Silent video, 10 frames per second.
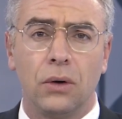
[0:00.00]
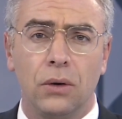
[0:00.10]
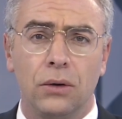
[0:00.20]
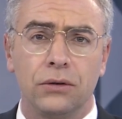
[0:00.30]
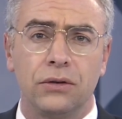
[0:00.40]

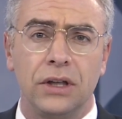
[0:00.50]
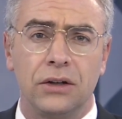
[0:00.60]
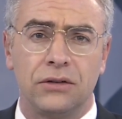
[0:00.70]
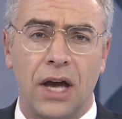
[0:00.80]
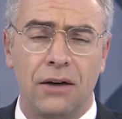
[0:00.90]
goals
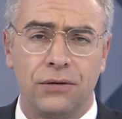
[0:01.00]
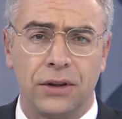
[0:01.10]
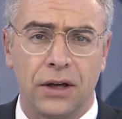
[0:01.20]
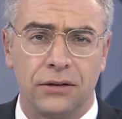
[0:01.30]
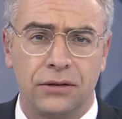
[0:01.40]
leaders have
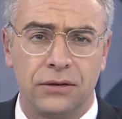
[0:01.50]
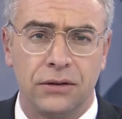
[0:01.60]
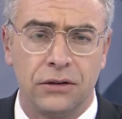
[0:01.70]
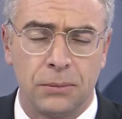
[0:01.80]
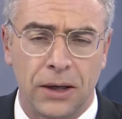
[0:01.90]
for
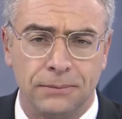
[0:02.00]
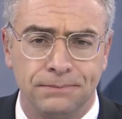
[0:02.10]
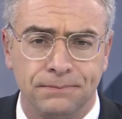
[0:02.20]
this. Isabel.